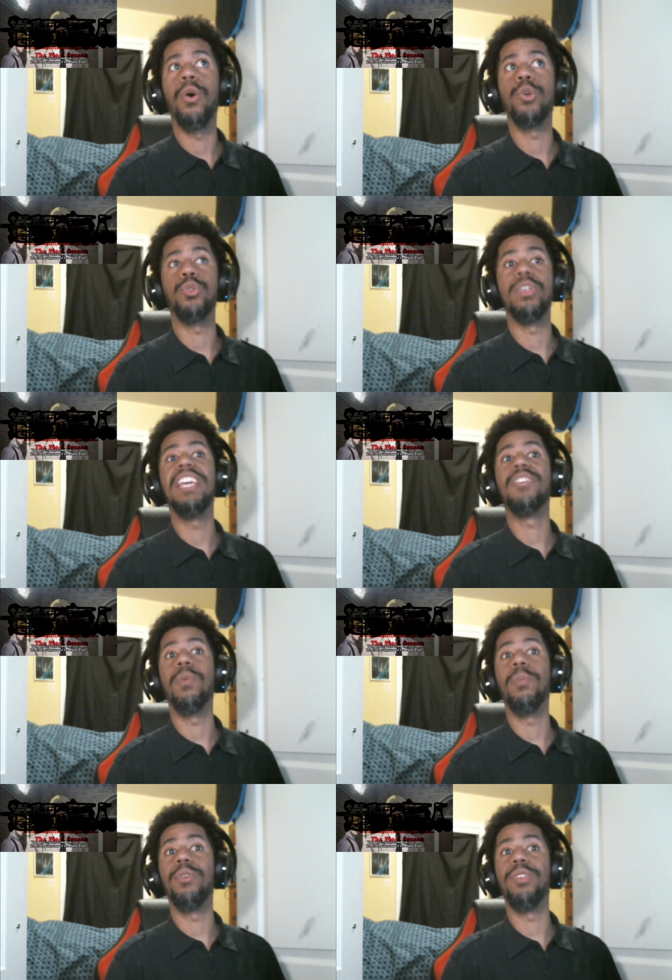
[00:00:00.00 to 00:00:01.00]
Oh, so he has
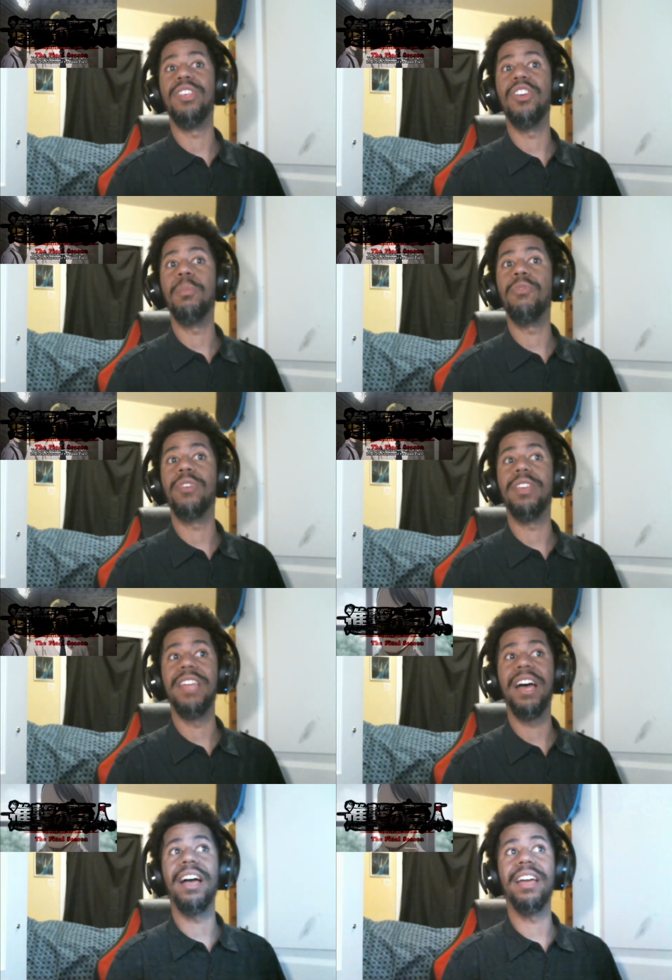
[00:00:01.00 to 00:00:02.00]
one more year before he
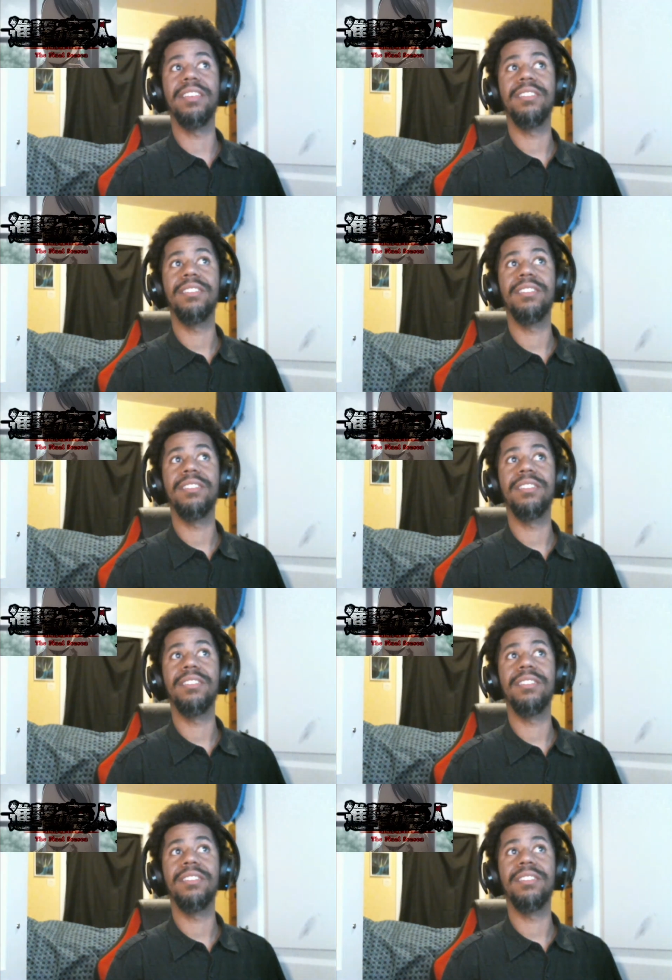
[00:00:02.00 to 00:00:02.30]
dies.